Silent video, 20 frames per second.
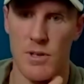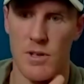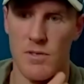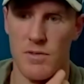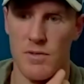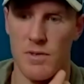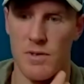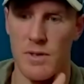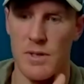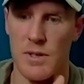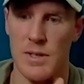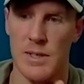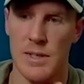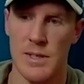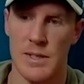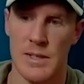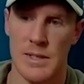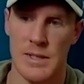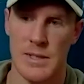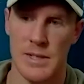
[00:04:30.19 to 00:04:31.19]
If,
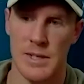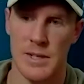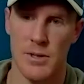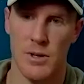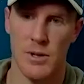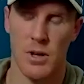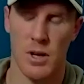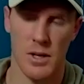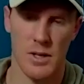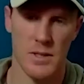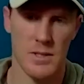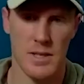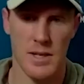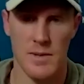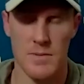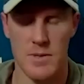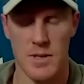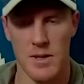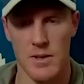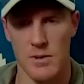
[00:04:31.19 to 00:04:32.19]
you know, a lot of
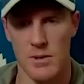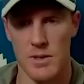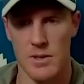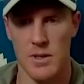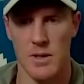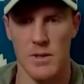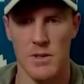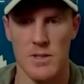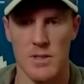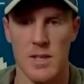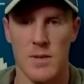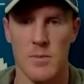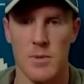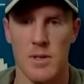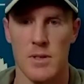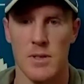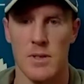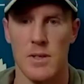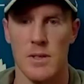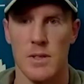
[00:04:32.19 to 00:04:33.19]
teams, I know our team
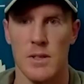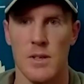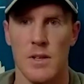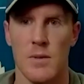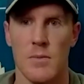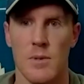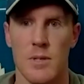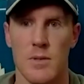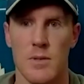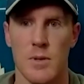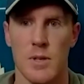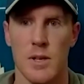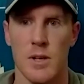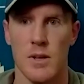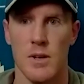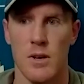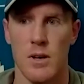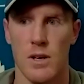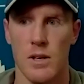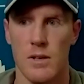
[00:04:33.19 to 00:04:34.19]
in Columbus, we did a
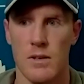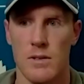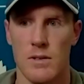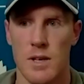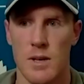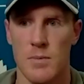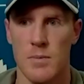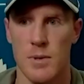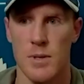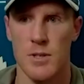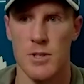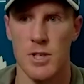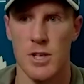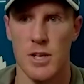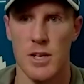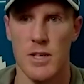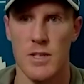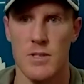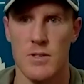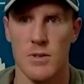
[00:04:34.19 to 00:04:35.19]
lot of dump and
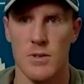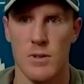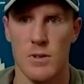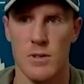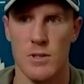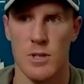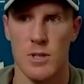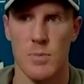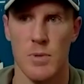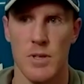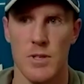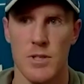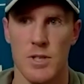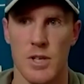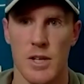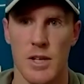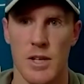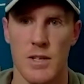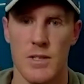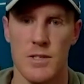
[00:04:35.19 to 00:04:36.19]
chase or chip and
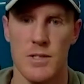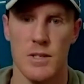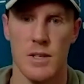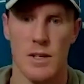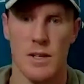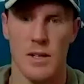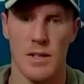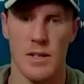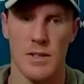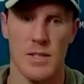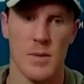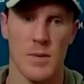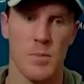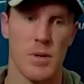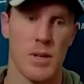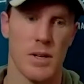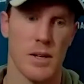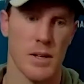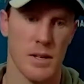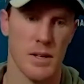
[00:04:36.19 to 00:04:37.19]
chase and tip
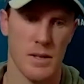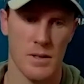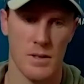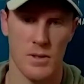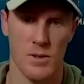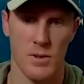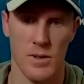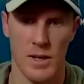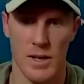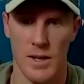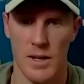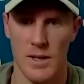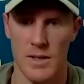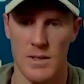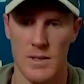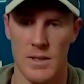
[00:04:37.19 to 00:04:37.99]
it in and go get it.